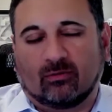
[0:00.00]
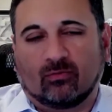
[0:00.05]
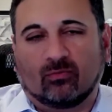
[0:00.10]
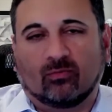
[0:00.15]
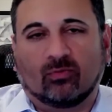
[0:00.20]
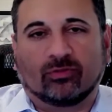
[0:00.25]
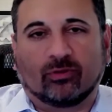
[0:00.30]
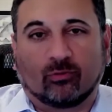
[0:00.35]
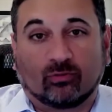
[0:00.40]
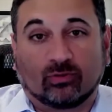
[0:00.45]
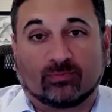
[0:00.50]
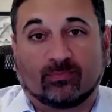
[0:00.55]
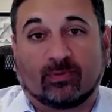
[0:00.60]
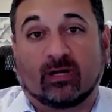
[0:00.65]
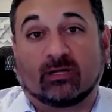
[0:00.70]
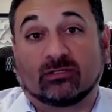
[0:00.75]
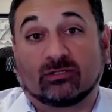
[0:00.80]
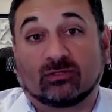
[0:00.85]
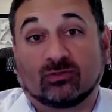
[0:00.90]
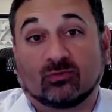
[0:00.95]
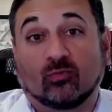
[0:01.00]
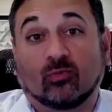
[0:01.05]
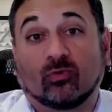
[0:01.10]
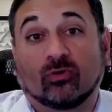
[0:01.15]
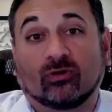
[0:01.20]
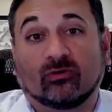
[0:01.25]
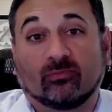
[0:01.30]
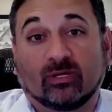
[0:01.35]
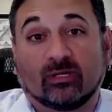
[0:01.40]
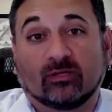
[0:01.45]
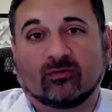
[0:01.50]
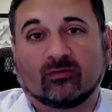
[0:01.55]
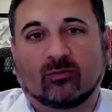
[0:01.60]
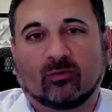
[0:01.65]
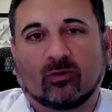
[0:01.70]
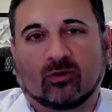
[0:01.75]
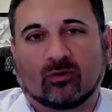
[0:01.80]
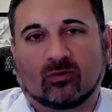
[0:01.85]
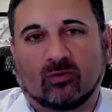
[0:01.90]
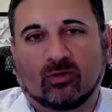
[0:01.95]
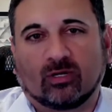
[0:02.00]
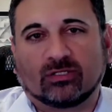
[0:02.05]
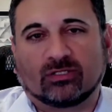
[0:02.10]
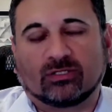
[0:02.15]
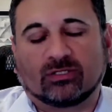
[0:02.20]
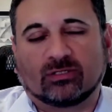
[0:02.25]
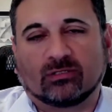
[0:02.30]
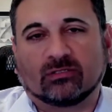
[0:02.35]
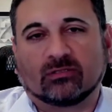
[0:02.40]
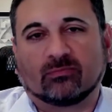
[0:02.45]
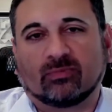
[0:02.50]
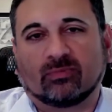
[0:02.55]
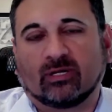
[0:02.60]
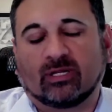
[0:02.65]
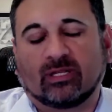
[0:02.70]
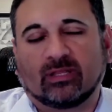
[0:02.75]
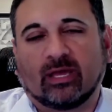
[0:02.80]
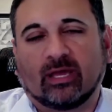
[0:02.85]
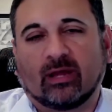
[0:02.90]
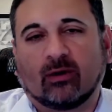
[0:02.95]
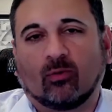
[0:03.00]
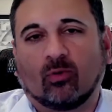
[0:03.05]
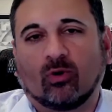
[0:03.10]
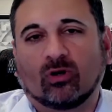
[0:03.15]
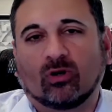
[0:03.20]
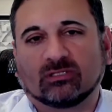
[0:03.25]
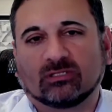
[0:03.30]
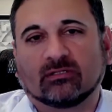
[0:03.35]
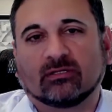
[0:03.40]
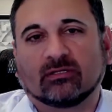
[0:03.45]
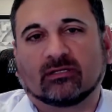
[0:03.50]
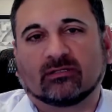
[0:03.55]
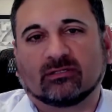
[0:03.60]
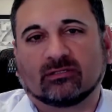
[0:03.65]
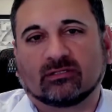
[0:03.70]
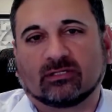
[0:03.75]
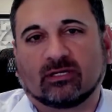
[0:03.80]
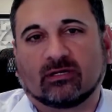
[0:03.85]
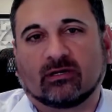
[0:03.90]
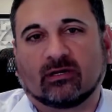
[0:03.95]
what their responses would have been to our questions, but that wasn't necessary.